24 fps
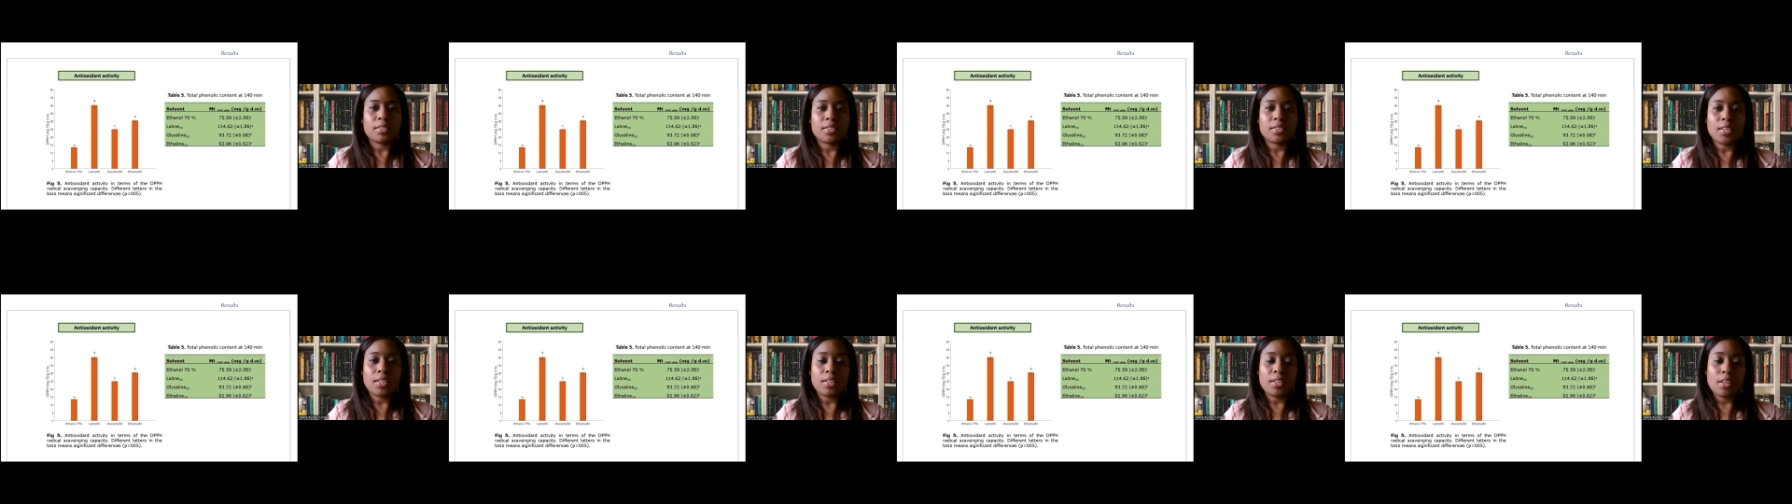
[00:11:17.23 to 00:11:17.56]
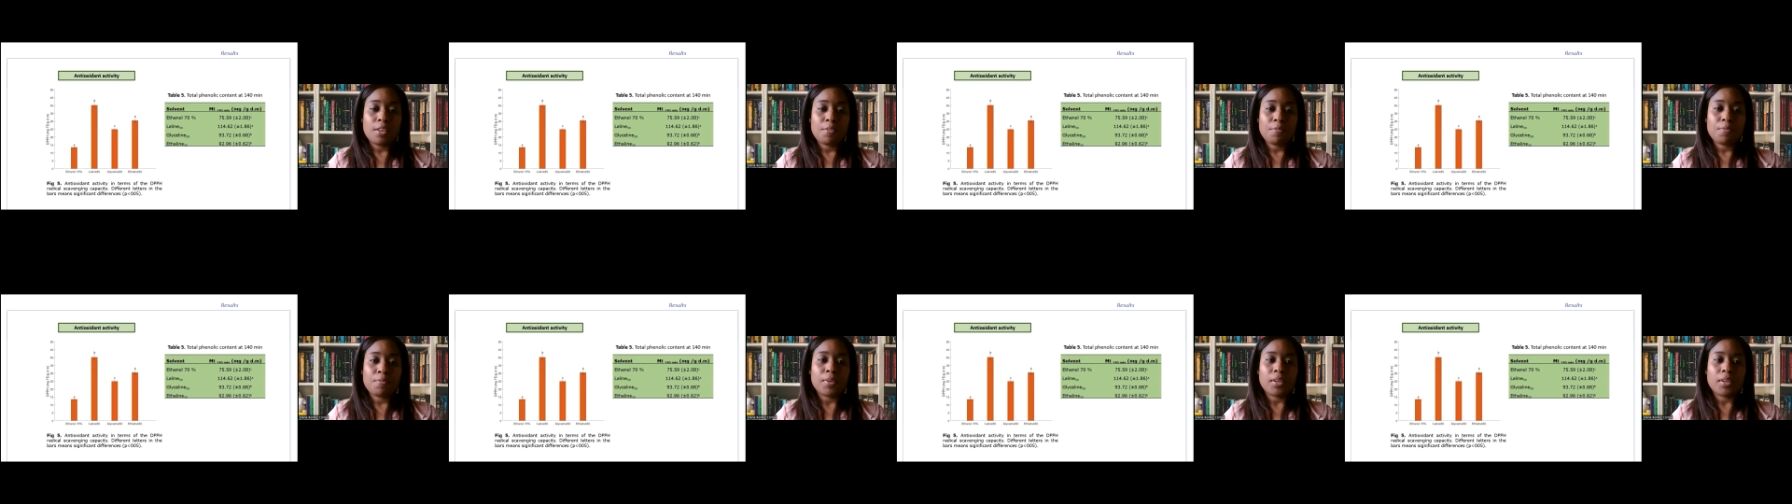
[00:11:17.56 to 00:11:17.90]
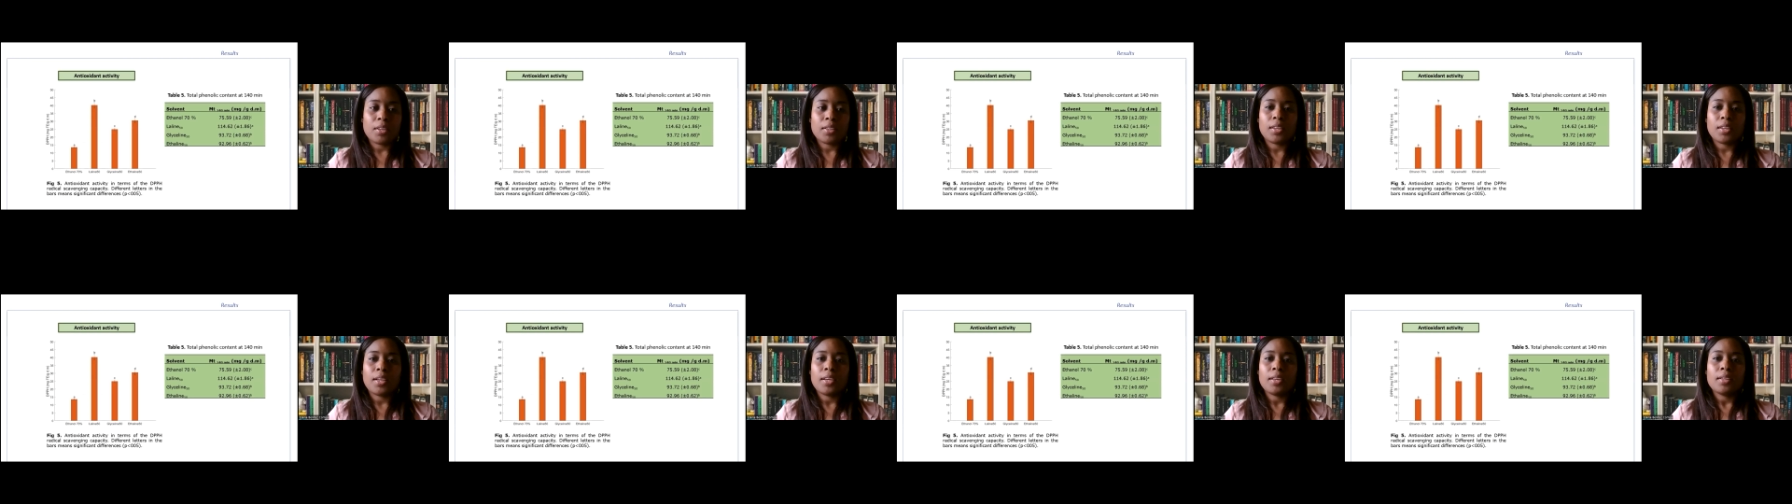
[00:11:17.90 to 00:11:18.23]

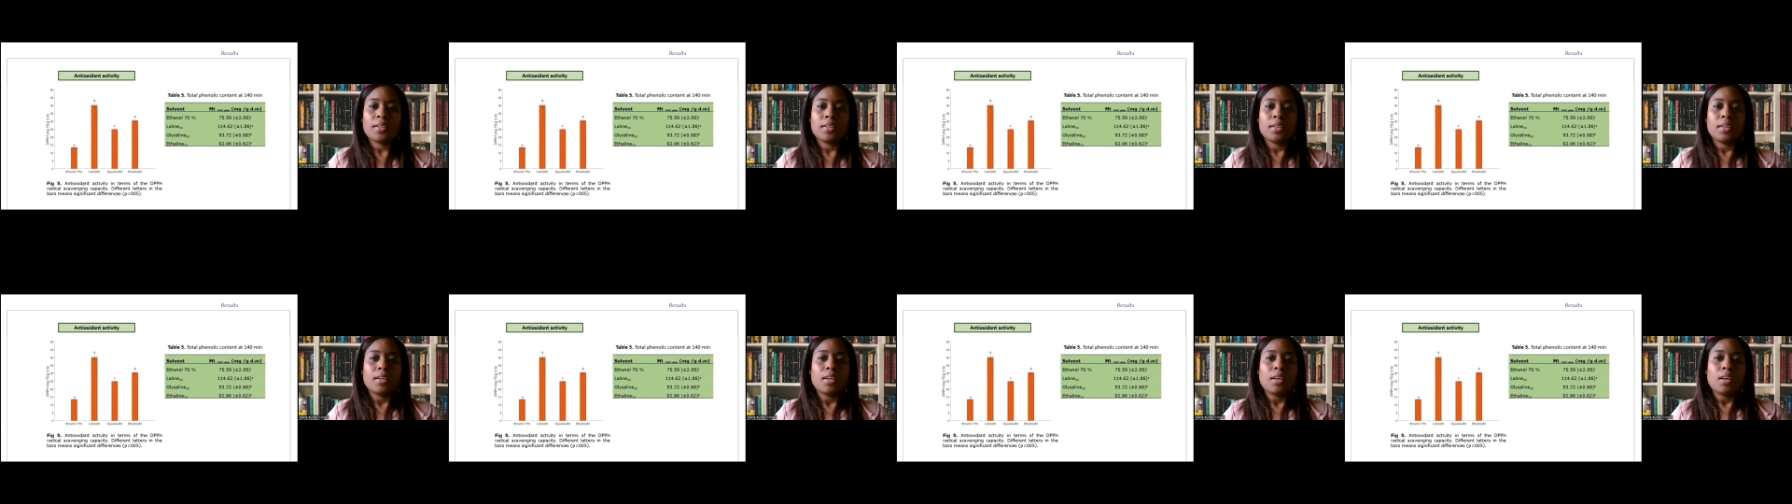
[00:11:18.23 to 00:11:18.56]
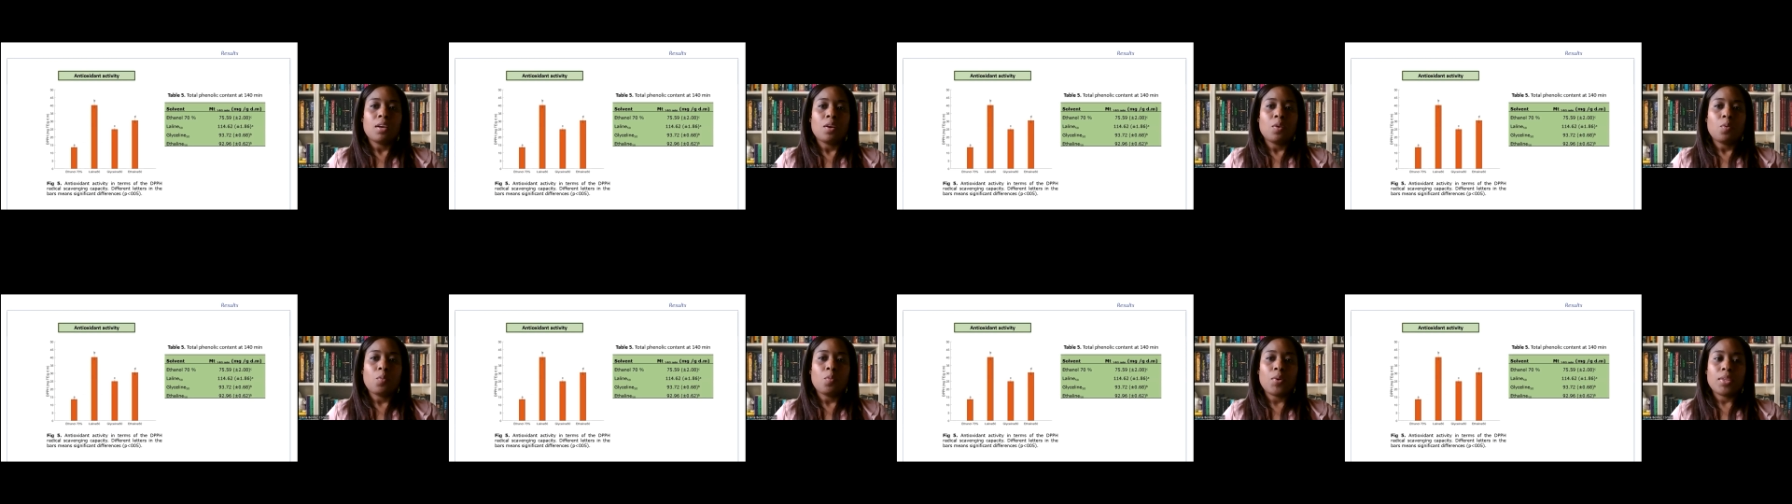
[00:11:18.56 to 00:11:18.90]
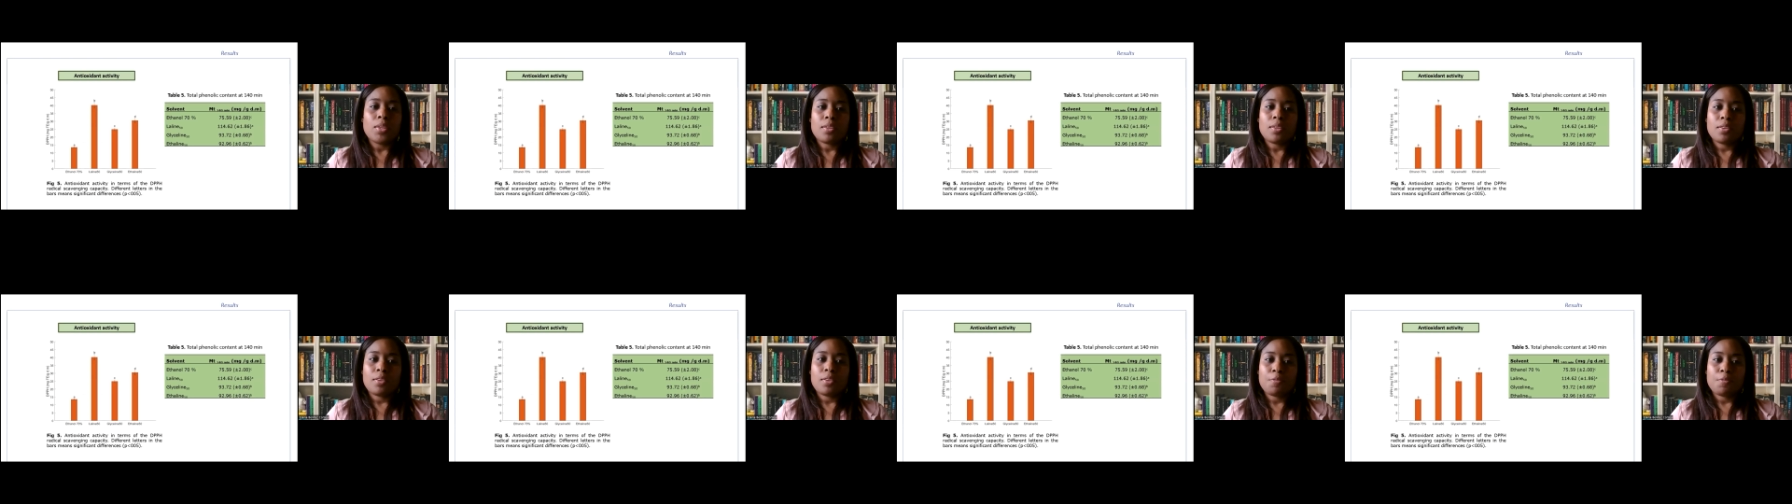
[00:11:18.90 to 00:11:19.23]
significantly with
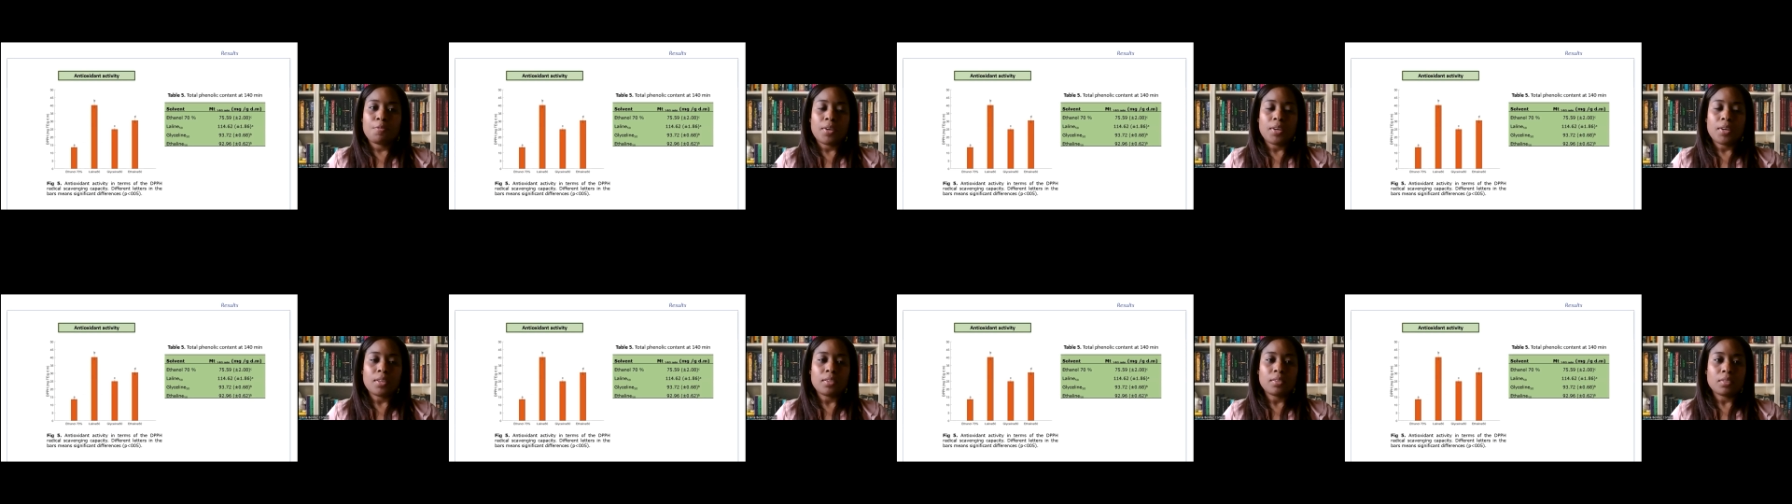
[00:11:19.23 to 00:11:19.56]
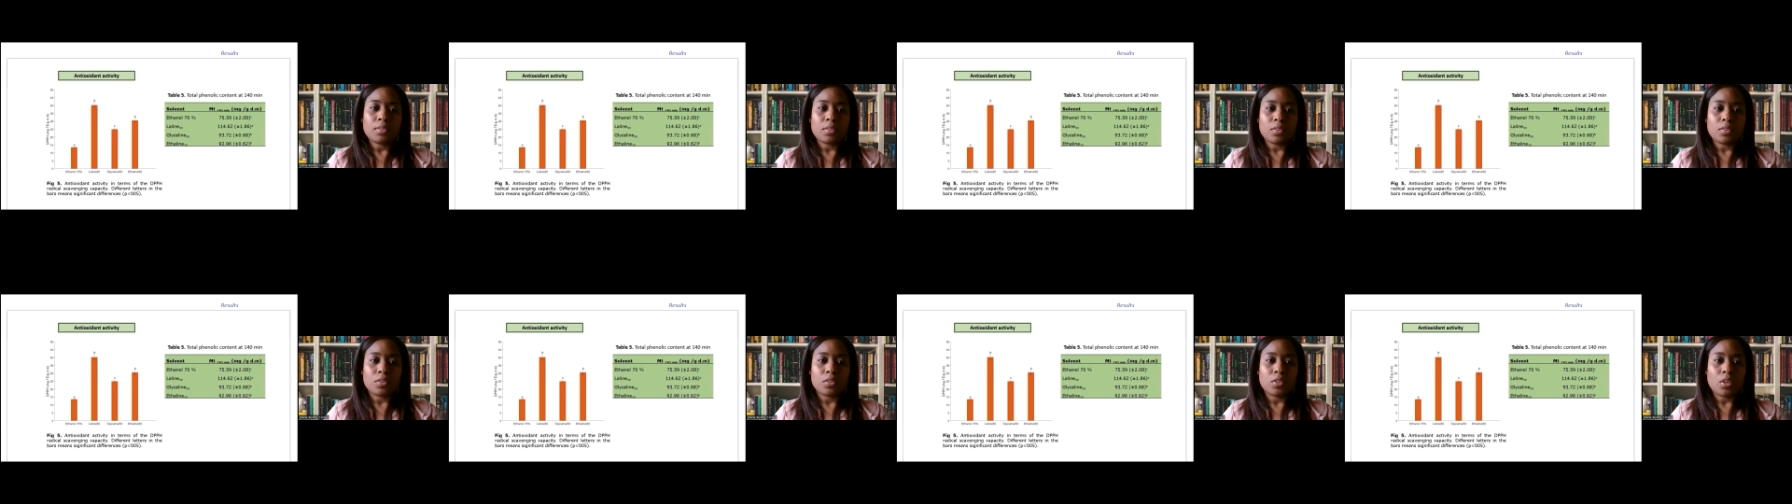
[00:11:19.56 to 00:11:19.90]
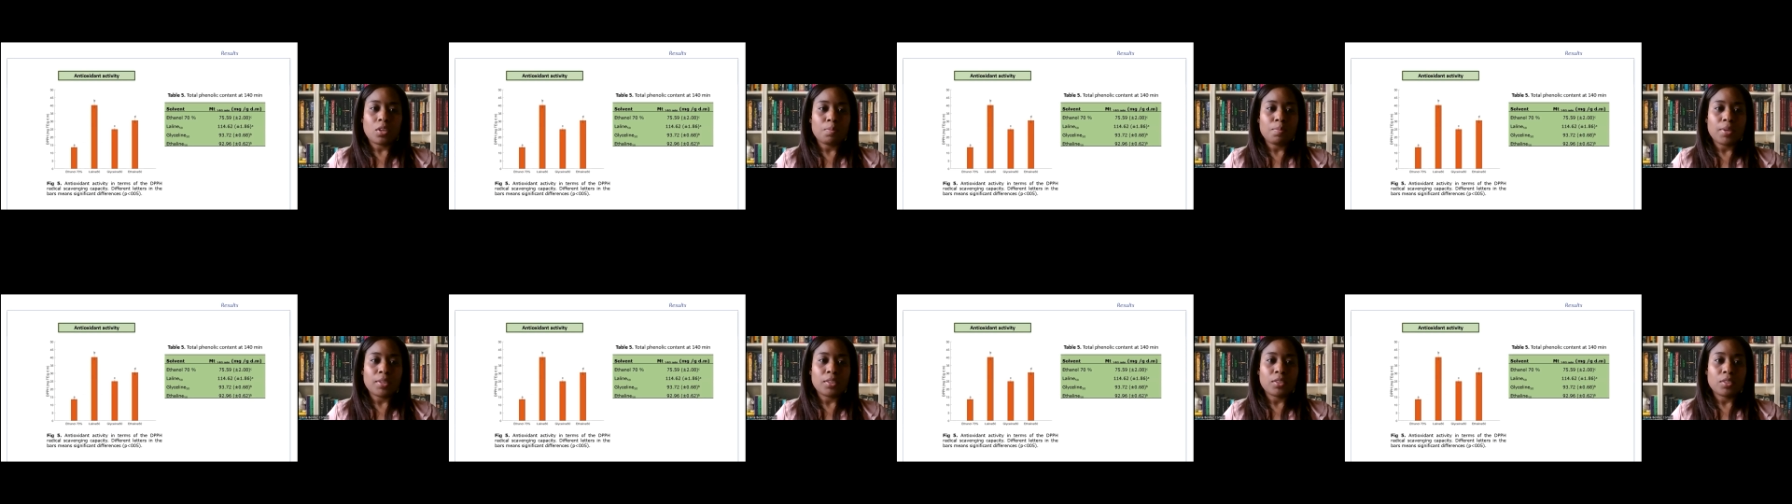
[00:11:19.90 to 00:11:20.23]
the different
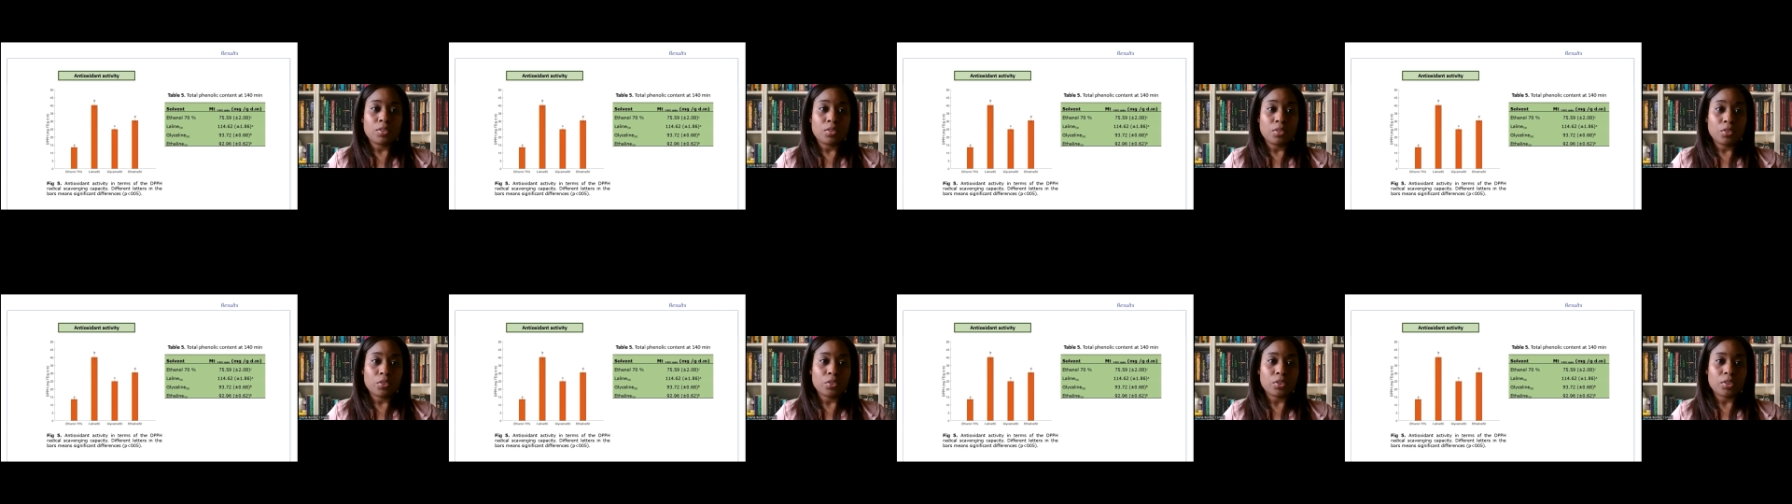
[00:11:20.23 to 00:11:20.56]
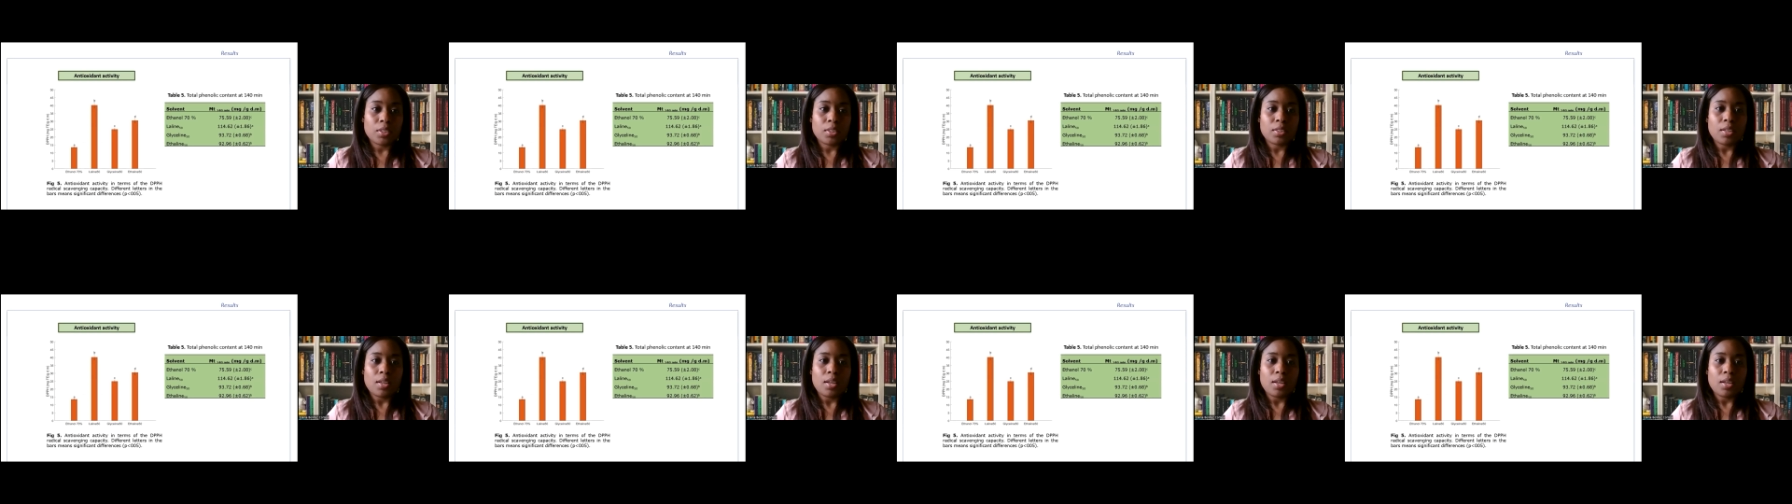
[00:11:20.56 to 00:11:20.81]
solvents used